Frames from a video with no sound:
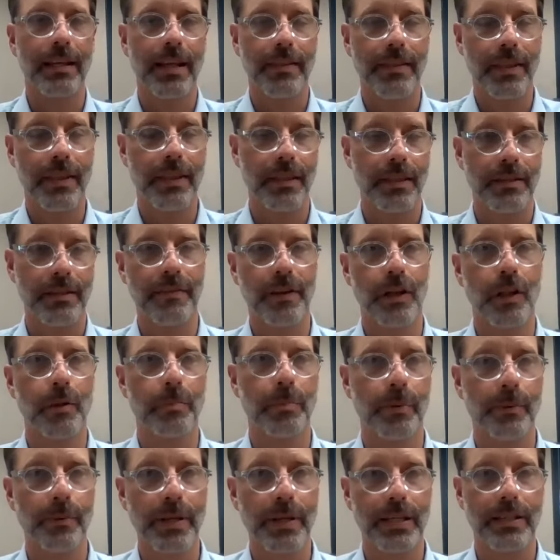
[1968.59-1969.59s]
And then the
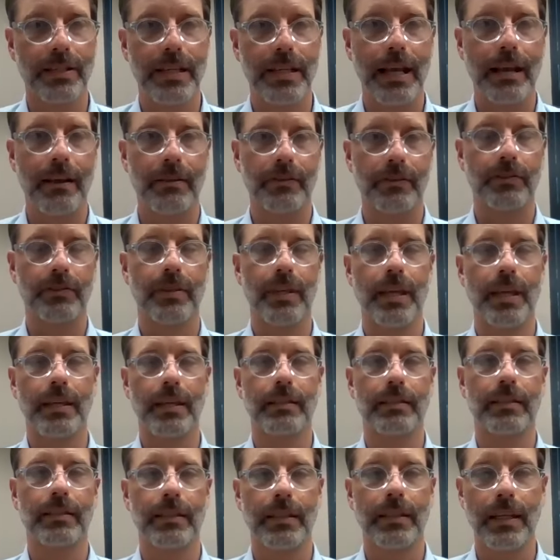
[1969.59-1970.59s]
developer reached out and said,